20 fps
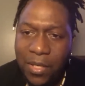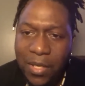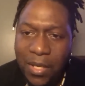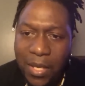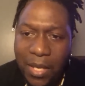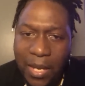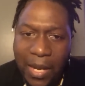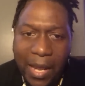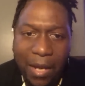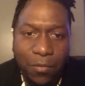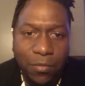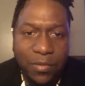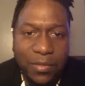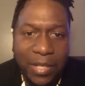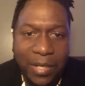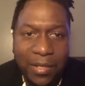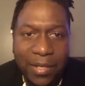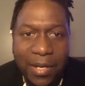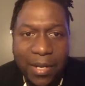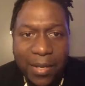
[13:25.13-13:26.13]
And I don't
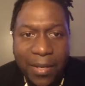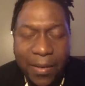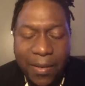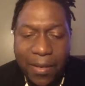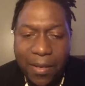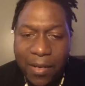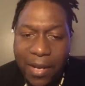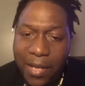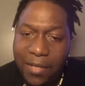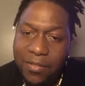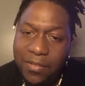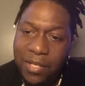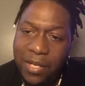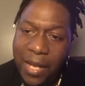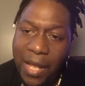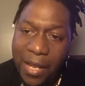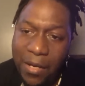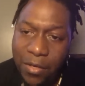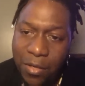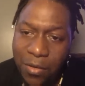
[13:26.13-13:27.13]
say nothing. Next
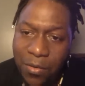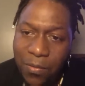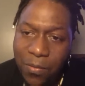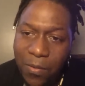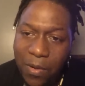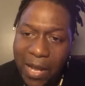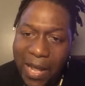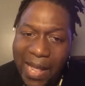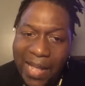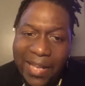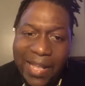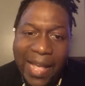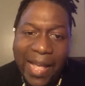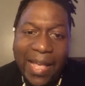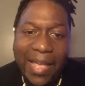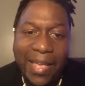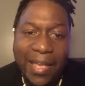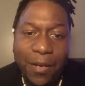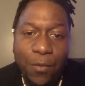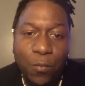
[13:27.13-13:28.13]
thing I know, I
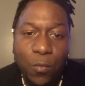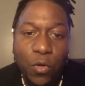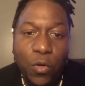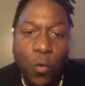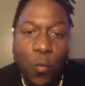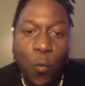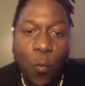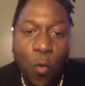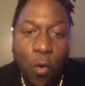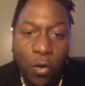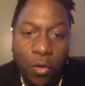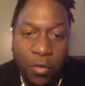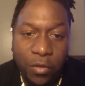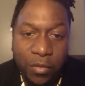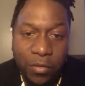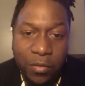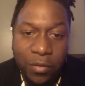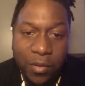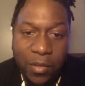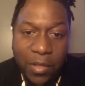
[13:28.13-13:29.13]
got hit with a
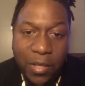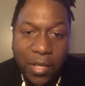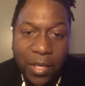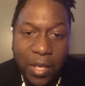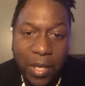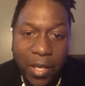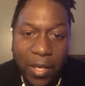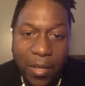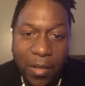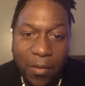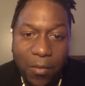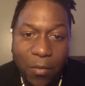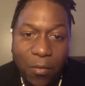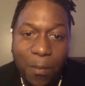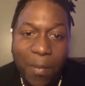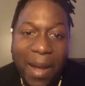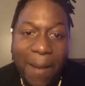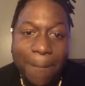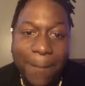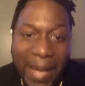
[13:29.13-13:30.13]
water on
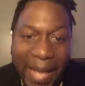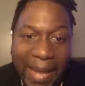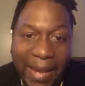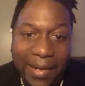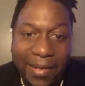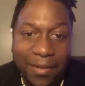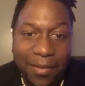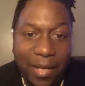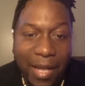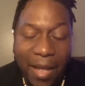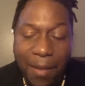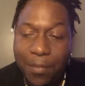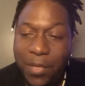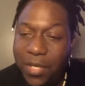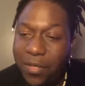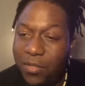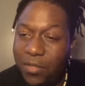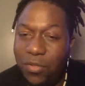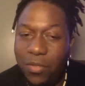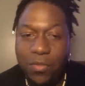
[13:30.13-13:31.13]
my back. I
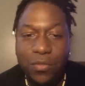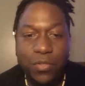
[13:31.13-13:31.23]
mean,